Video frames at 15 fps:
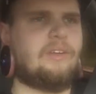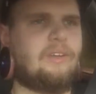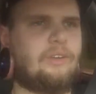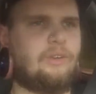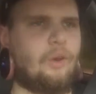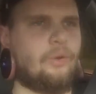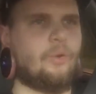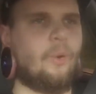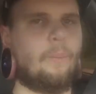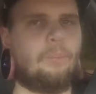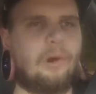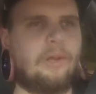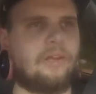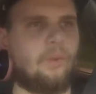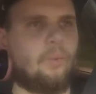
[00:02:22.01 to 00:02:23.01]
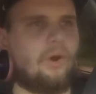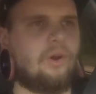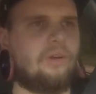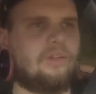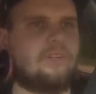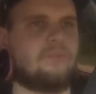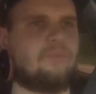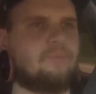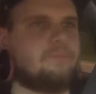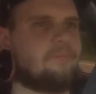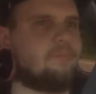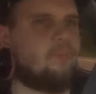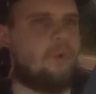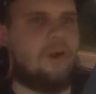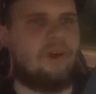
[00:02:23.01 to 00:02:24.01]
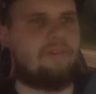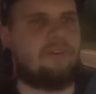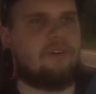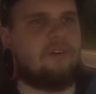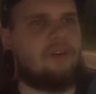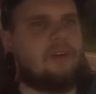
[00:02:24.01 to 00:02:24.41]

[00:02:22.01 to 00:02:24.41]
you know, you're on break at work and whatever.